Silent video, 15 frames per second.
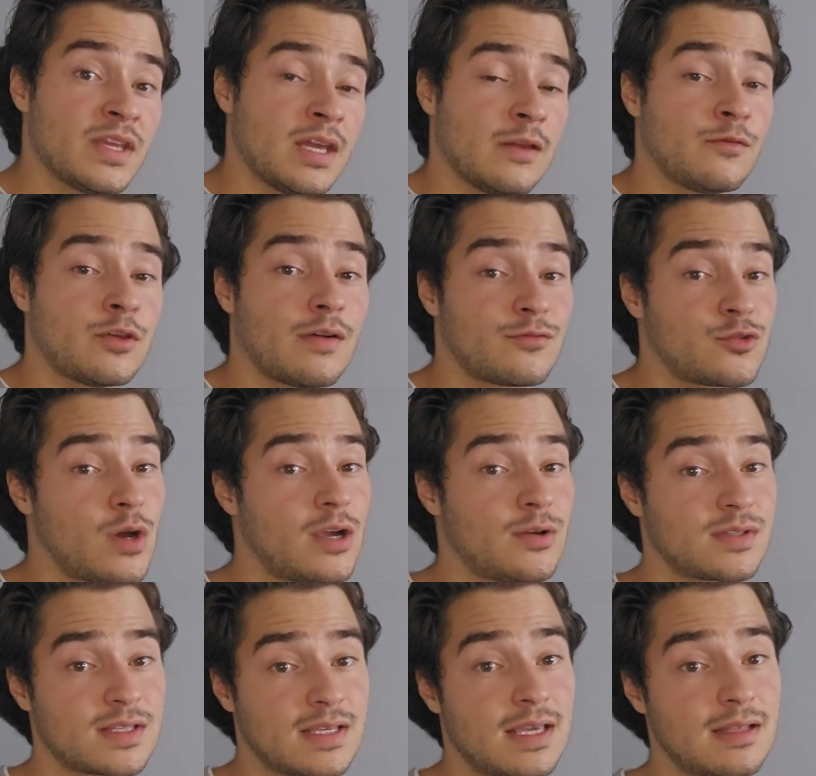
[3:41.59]
If you have drier
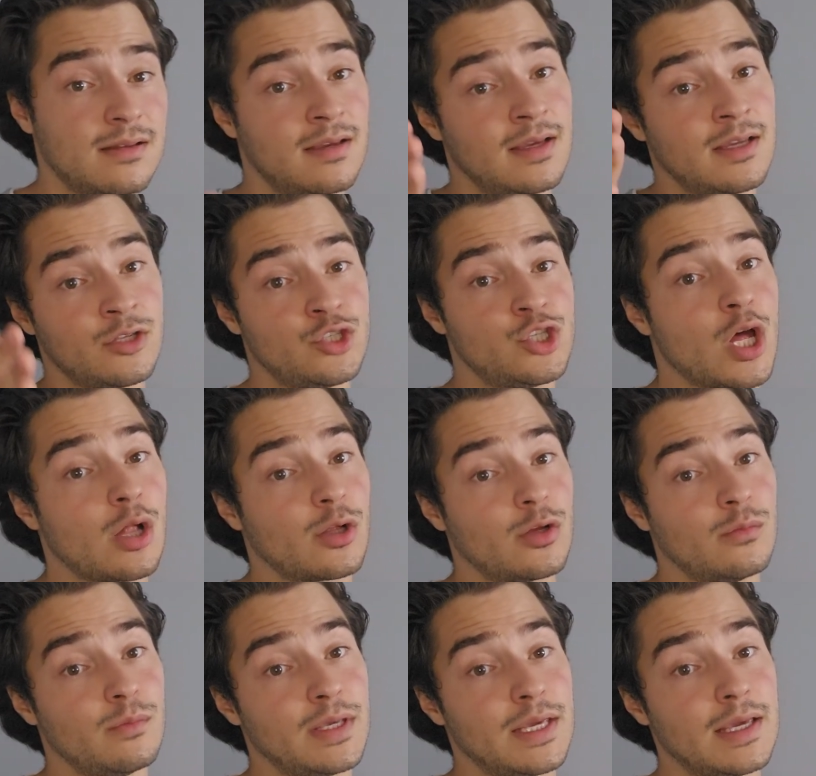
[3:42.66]
skin, gel
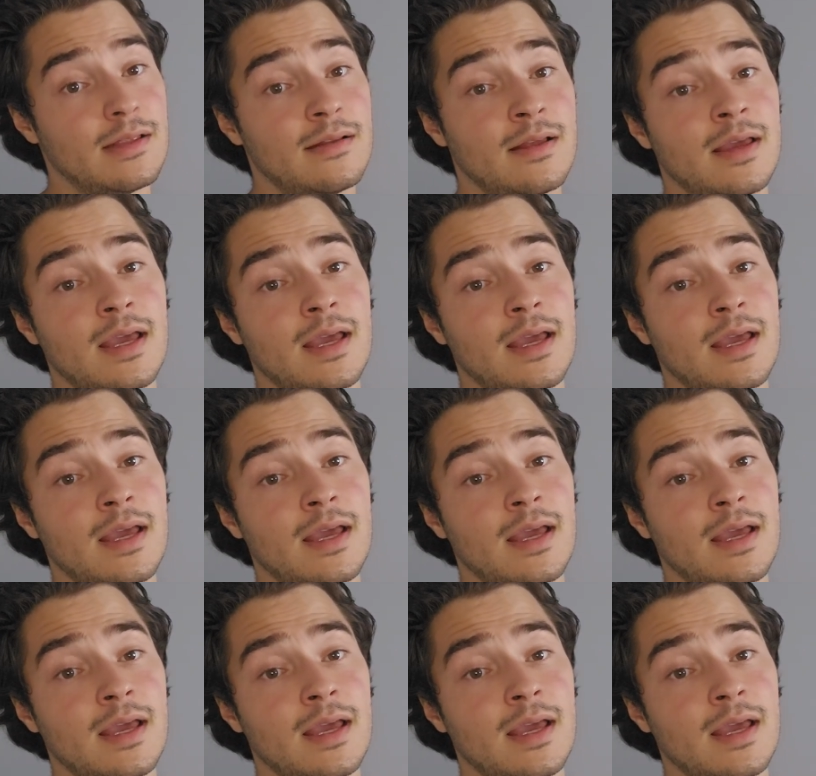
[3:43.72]
could be it.